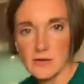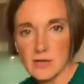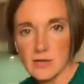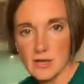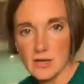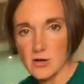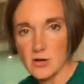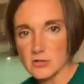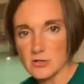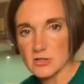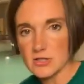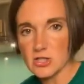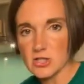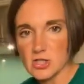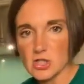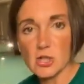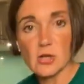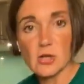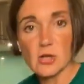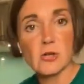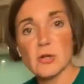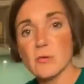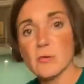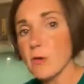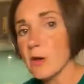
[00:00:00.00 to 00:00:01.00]
any caster
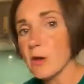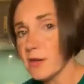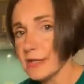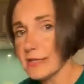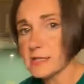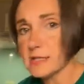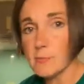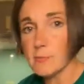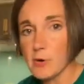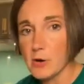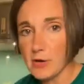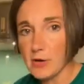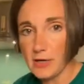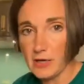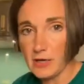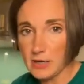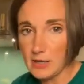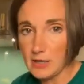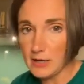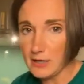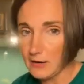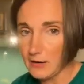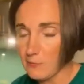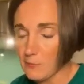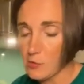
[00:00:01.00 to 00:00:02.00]
sugar, you won't need to buy
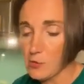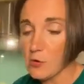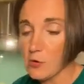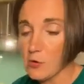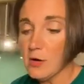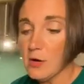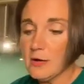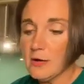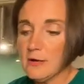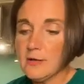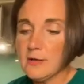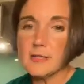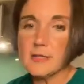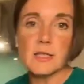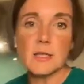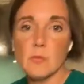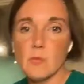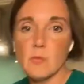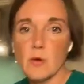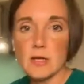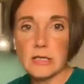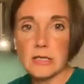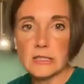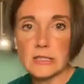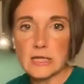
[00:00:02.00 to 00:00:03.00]
any anymore. So you
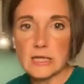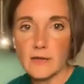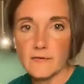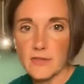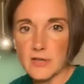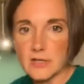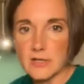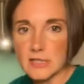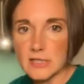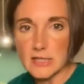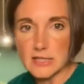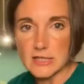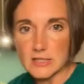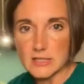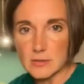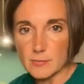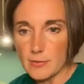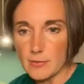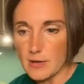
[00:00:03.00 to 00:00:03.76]
won't need to have those extra